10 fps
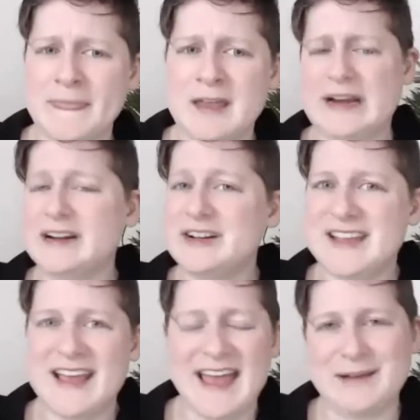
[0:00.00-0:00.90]

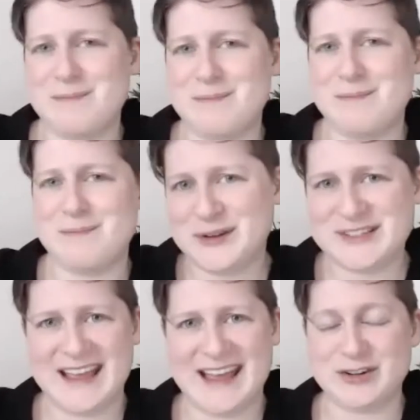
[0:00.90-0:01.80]
Prayers and
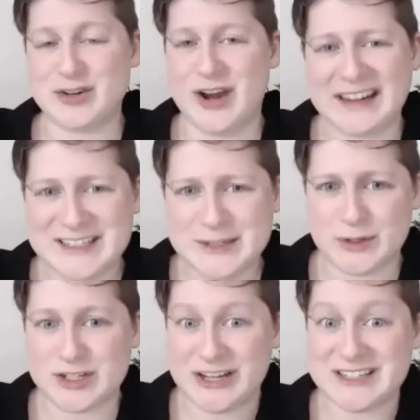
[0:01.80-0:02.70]
Bibles and tracts
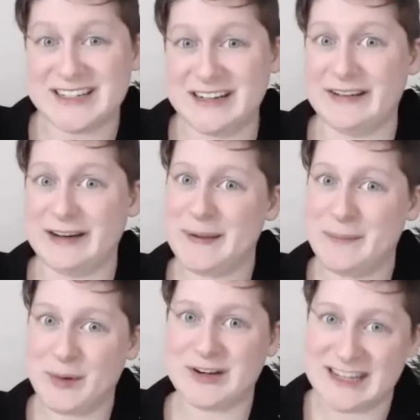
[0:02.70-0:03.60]
were shunted a little
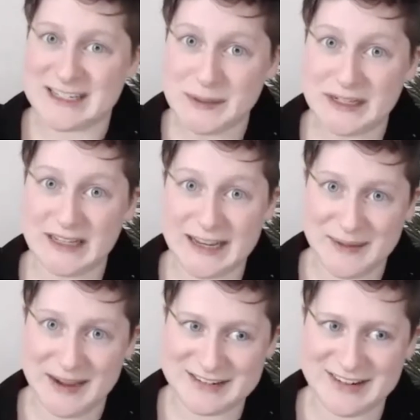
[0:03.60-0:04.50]
bit more desperately in
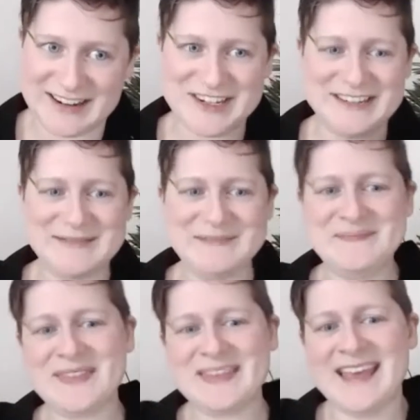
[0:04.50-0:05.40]
my direction.
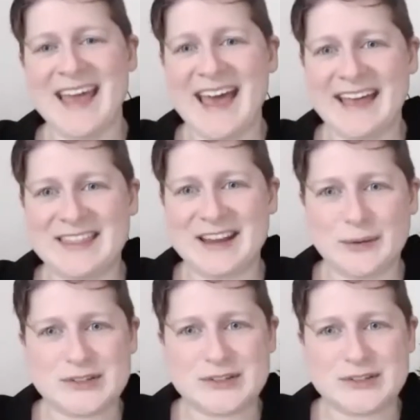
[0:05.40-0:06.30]
And there
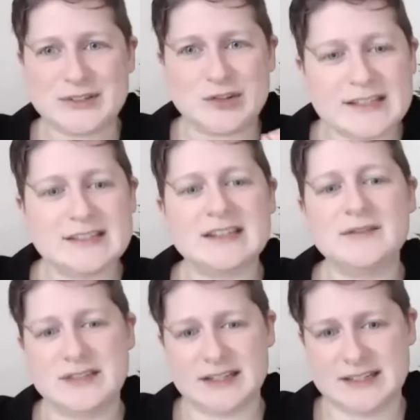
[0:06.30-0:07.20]
was just
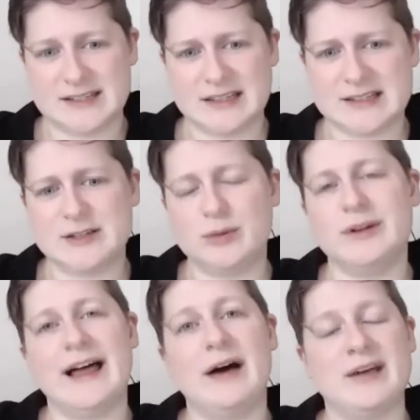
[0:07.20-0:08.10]
enough distance to
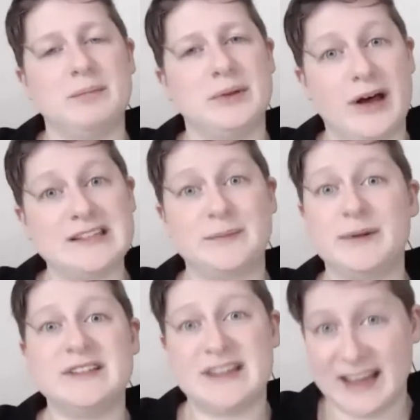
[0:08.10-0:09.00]
allow them
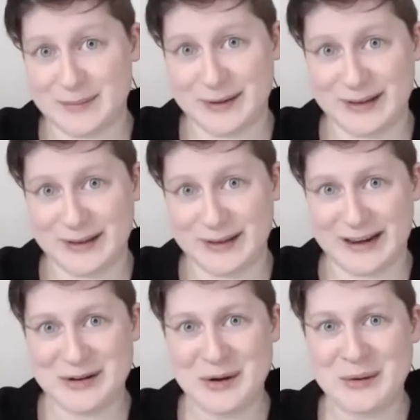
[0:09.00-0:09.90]
plausible
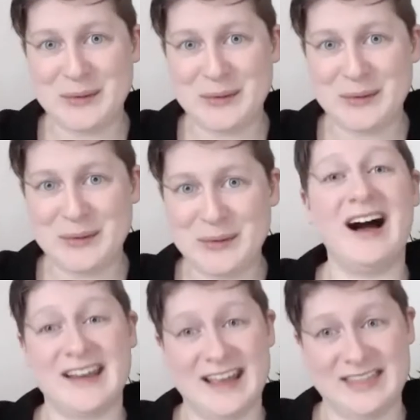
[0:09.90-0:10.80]
deniability with their
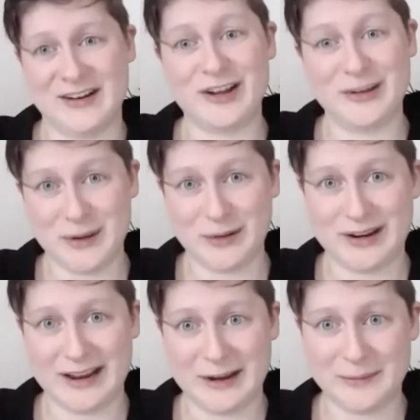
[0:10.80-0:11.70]
God and their
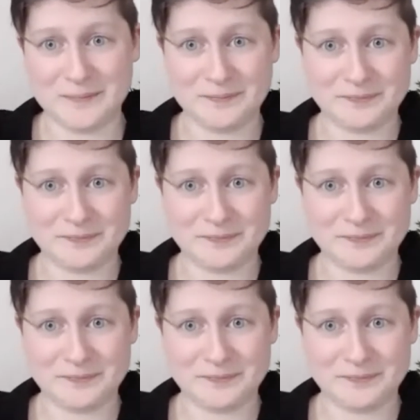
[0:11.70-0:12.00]
community.